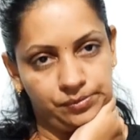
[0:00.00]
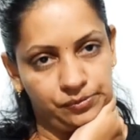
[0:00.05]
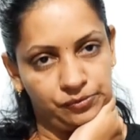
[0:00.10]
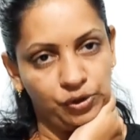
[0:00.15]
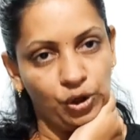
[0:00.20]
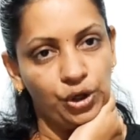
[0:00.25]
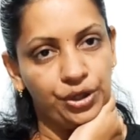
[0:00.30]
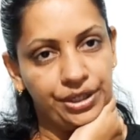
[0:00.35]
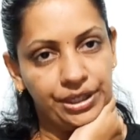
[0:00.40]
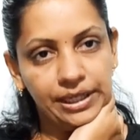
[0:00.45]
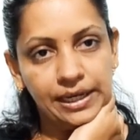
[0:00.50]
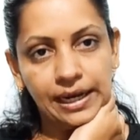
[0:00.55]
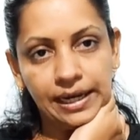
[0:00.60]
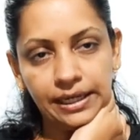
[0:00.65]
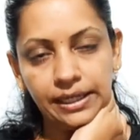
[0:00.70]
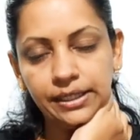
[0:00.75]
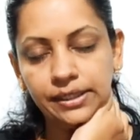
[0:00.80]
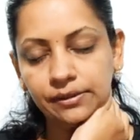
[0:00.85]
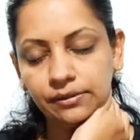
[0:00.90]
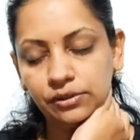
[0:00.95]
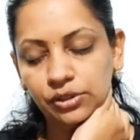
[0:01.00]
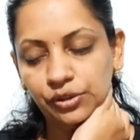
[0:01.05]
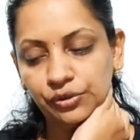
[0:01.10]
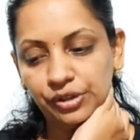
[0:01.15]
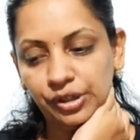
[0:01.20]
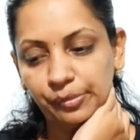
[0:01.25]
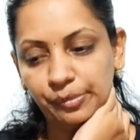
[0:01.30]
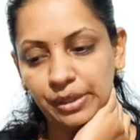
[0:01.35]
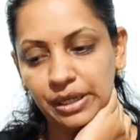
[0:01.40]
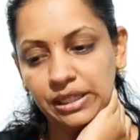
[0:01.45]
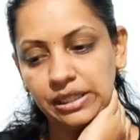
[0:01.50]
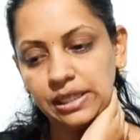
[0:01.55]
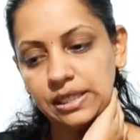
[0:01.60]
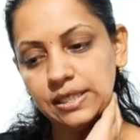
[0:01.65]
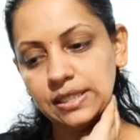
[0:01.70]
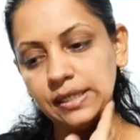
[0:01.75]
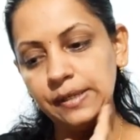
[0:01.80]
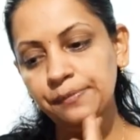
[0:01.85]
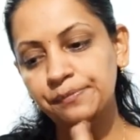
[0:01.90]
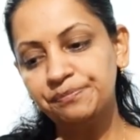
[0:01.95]
faulty diet during
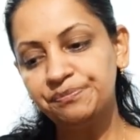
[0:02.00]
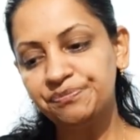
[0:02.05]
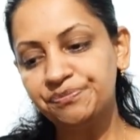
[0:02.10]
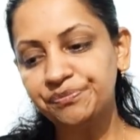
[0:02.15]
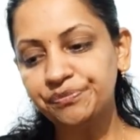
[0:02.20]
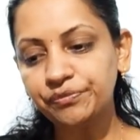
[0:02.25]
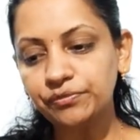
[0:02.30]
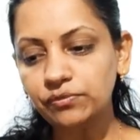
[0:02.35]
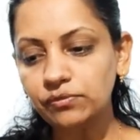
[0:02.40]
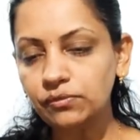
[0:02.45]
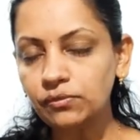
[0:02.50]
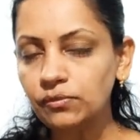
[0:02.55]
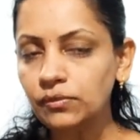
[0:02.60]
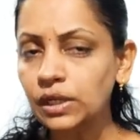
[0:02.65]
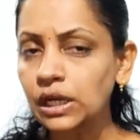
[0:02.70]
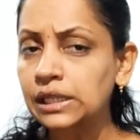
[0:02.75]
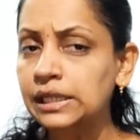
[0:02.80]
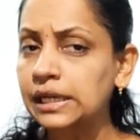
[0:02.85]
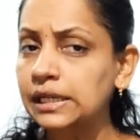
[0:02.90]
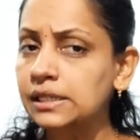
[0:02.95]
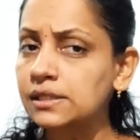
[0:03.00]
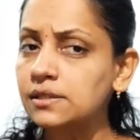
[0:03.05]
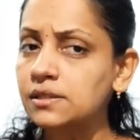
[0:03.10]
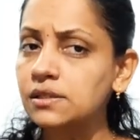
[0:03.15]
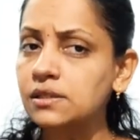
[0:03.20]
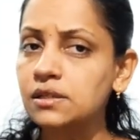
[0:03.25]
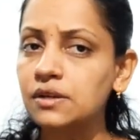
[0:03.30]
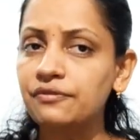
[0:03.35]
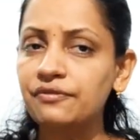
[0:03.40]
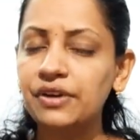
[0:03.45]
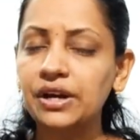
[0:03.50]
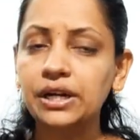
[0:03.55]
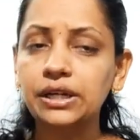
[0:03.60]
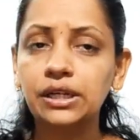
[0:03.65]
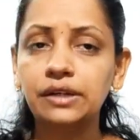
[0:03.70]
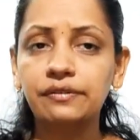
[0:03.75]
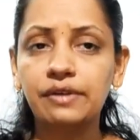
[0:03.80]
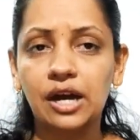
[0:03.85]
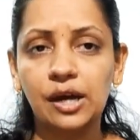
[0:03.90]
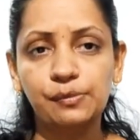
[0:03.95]
pregnancy. Next is
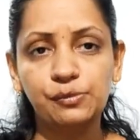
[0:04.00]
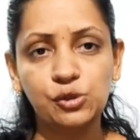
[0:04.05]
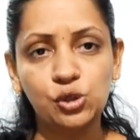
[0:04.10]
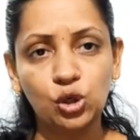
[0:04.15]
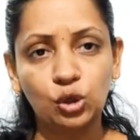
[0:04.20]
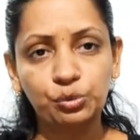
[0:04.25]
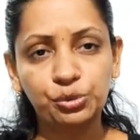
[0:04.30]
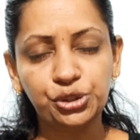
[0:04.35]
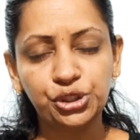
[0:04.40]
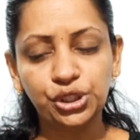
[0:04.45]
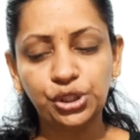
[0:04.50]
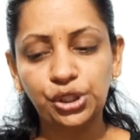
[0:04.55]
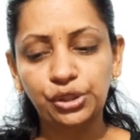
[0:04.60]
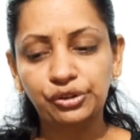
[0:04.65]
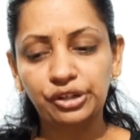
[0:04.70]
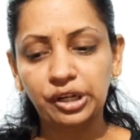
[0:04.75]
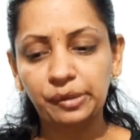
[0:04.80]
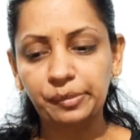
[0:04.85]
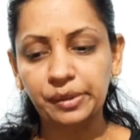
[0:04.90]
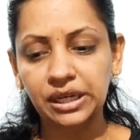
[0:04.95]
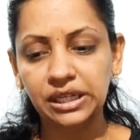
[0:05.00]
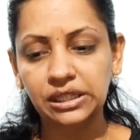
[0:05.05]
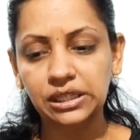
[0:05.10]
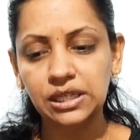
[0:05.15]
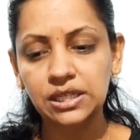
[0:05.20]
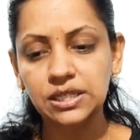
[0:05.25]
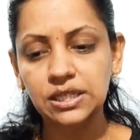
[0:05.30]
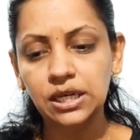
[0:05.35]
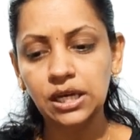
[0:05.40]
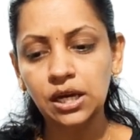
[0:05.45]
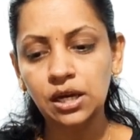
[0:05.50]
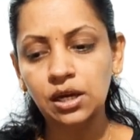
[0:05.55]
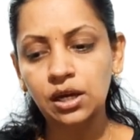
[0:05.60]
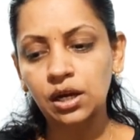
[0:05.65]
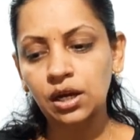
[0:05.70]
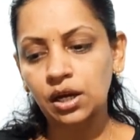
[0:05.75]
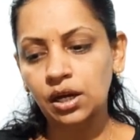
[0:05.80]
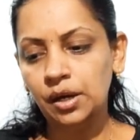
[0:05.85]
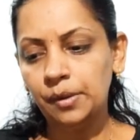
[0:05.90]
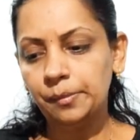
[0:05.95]
defective absorption during pregnancy.
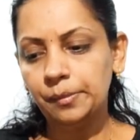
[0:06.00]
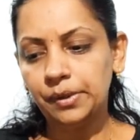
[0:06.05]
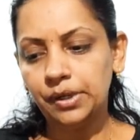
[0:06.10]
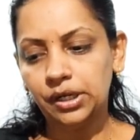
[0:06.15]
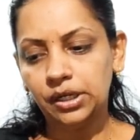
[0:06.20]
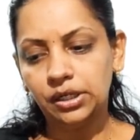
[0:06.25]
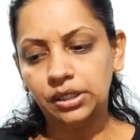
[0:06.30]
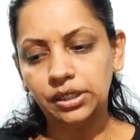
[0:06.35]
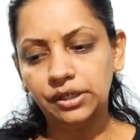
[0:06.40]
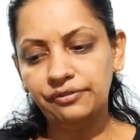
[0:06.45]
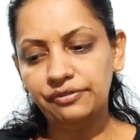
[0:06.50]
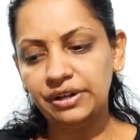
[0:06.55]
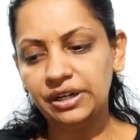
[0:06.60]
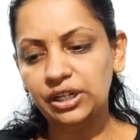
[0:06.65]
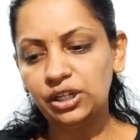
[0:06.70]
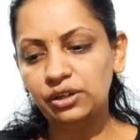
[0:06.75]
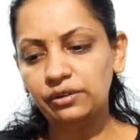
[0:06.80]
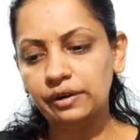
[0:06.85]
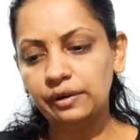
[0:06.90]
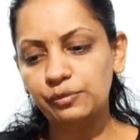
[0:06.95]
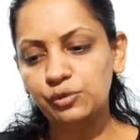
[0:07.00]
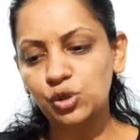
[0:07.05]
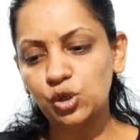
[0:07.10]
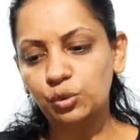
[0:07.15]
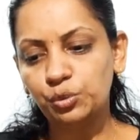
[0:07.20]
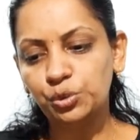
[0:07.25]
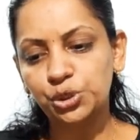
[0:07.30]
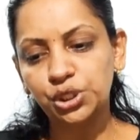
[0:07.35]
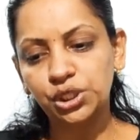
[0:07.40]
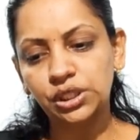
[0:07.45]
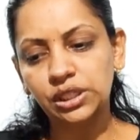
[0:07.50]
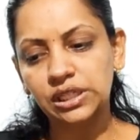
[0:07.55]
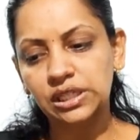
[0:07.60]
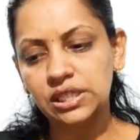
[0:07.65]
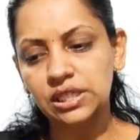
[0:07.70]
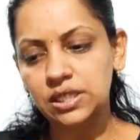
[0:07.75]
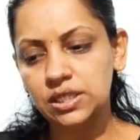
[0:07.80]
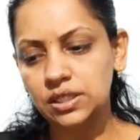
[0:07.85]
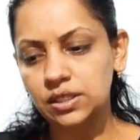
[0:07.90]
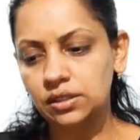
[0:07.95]
Defective absorption
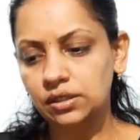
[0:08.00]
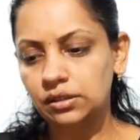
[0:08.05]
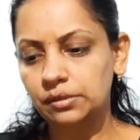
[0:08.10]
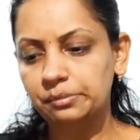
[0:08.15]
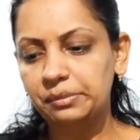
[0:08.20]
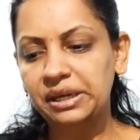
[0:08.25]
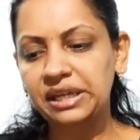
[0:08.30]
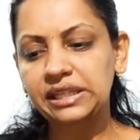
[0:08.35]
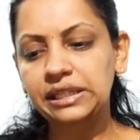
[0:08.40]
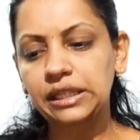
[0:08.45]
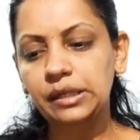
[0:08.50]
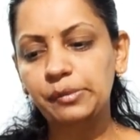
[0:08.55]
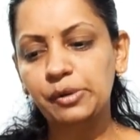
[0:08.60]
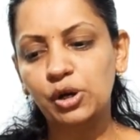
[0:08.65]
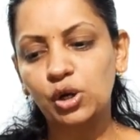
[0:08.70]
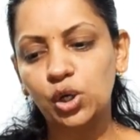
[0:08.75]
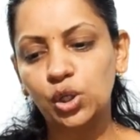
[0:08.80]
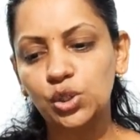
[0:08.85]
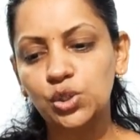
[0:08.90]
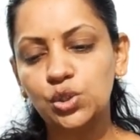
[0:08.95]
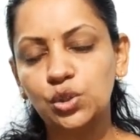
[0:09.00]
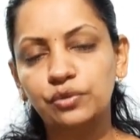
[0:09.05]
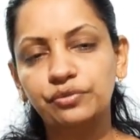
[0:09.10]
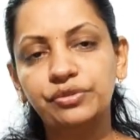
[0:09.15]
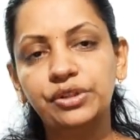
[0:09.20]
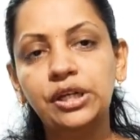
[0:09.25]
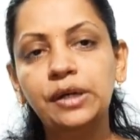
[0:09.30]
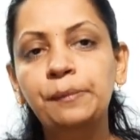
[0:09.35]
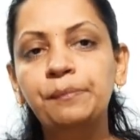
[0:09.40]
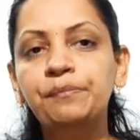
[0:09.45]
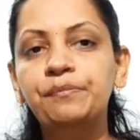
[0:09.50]
is mainly because of the